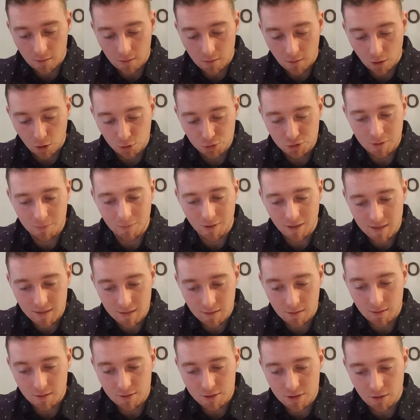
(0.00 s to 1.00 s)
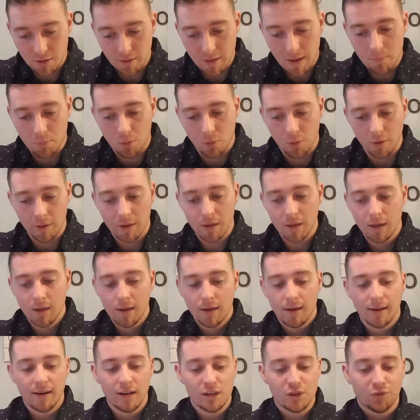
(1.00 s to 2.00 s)
hold your money until that point,
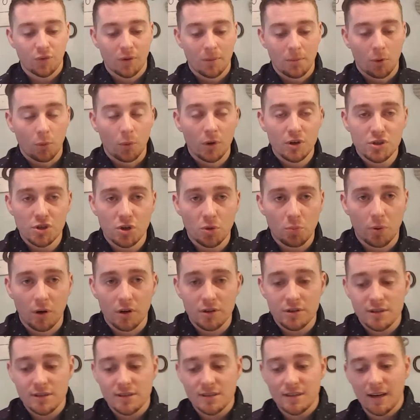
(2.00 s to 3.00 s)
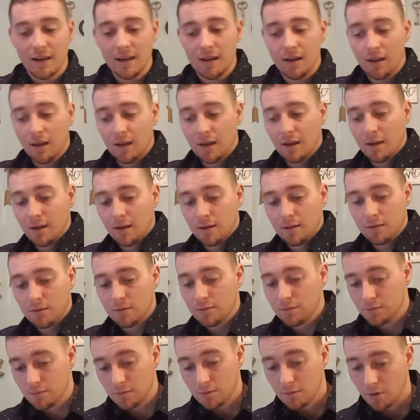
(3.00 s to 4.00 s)
and that's from original purchase date,
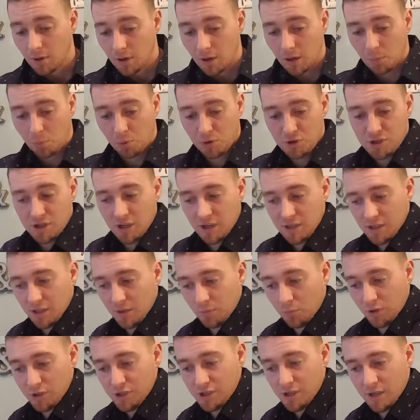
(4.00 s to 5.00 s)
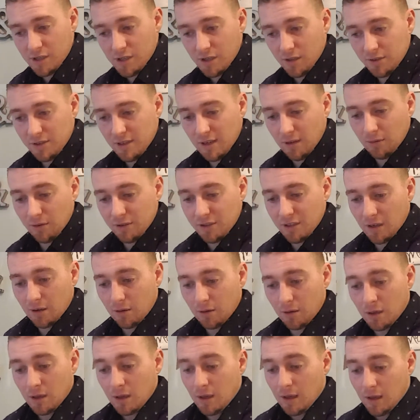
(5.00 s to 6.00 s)
appreciation,
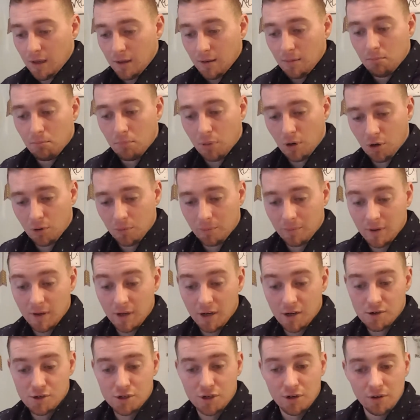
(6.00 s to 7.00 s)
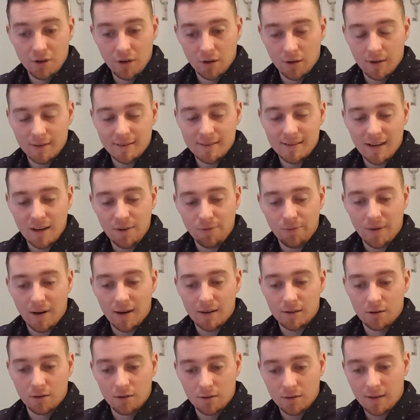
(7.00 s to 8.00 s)
etc., boom, here's your year and a day
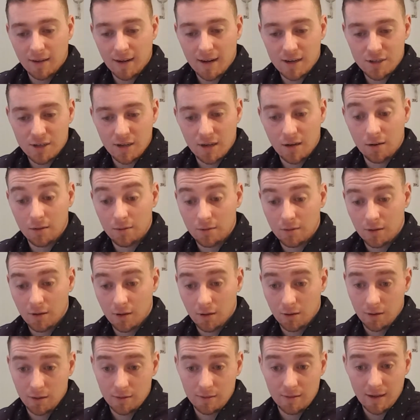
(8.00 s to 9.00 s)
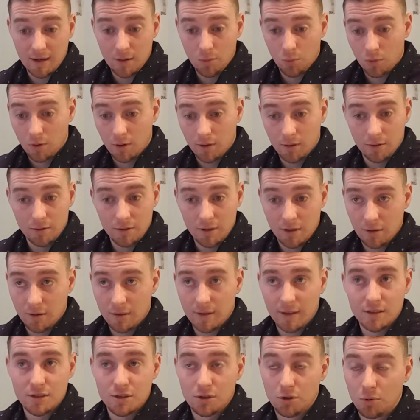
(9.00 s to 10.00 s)
factor, cash out year and day 1, year and
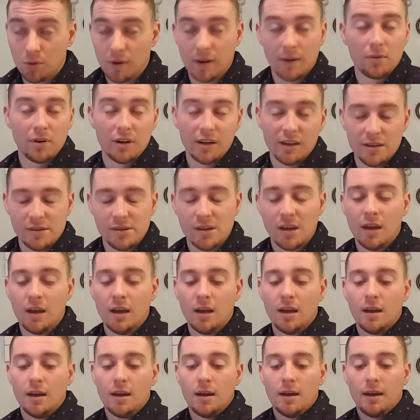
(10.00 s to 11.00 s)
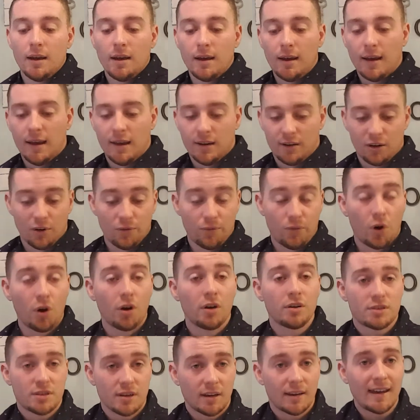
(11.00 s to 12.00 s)
day 2, whatever it is, and convert
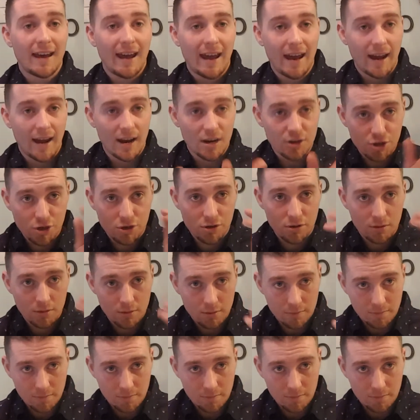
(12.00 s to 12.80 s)
it to cash